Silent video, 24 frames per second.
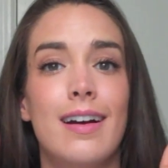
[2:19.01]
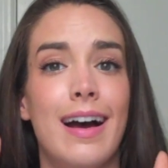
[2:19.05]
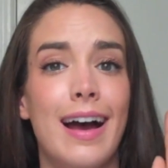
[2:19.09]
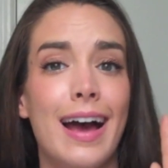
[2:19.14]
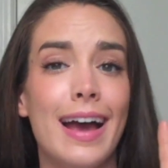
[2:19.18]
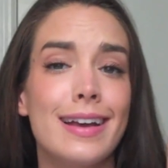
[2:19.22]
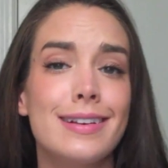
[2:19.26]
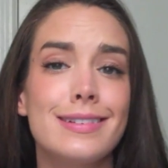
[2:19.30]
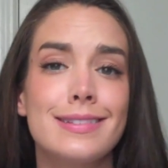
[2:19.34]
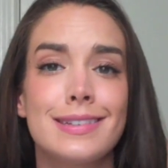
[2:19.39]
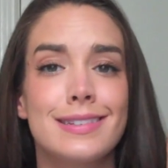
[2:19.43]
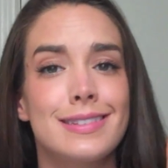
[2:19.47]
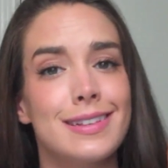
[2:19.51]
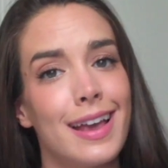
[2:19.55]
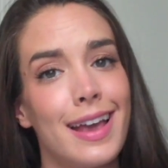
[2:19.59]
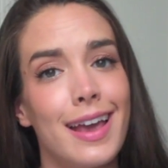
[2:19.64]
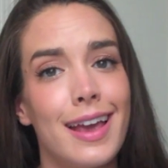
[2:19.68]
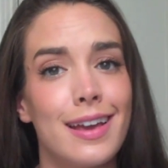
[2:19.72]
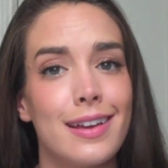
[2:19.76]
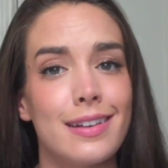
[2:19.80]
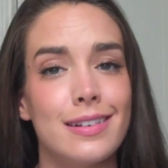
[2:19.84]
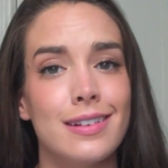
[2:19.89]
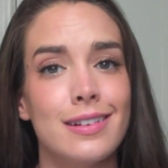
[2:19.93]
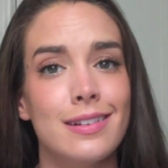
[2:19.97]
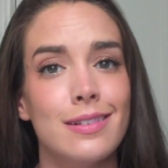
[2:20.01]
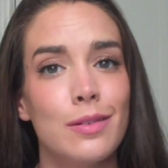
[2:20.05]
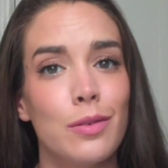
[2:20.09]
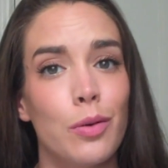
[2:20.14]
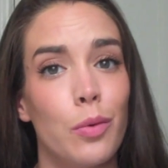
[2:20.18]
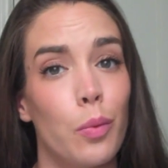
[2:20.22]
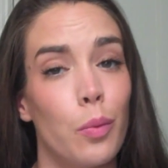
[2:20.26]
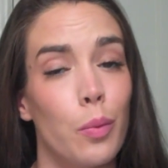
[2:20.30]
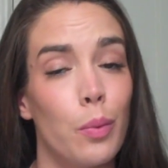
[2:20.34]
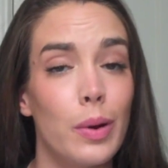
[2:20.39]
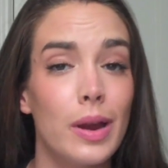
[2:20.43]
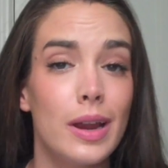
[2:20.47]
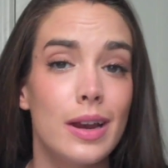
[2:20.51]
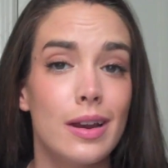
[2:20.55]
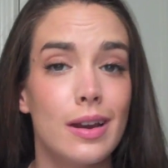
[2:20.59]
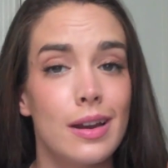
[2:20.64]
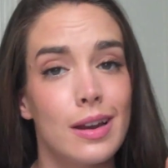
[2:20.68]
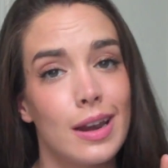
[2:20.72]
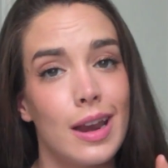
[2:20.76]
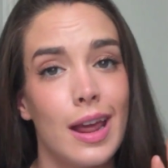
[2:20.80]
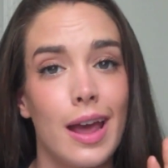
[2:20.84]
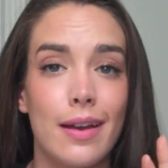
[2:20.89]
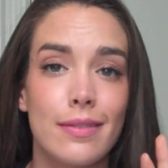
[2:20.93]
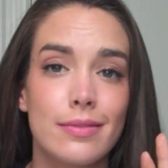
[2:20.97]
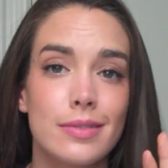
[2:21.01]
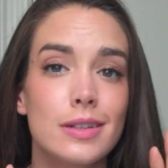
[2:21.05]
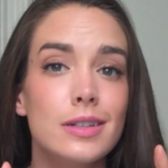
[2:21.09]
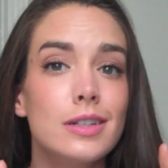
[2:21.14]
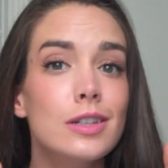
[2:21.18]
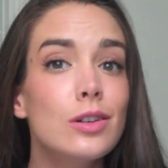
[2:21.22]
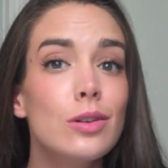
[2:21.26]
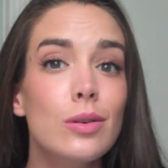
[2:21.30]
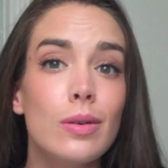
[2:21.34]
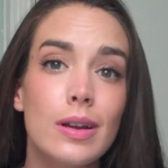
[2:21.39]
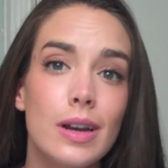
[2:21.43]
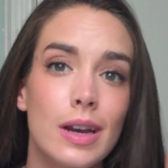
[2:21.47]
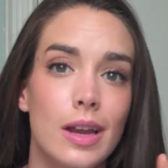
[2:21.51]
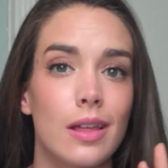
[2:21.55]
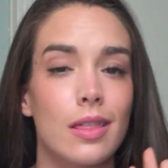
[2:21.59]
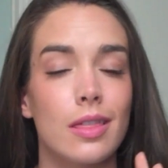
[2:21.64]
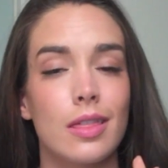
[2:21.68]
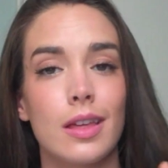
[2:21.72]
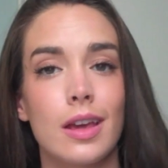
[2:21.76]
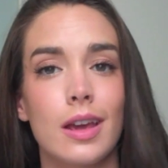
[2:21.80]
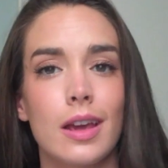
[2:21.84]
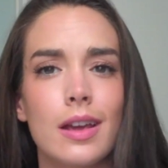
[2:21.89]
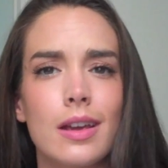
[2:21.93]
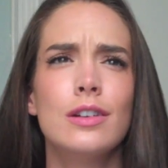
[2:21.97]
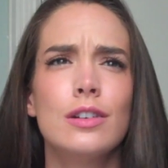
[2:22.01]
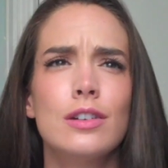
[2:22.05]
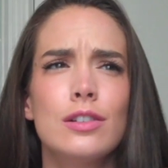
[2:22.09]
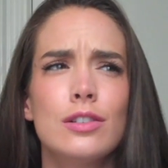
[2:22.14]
I said we didn't have to do anything.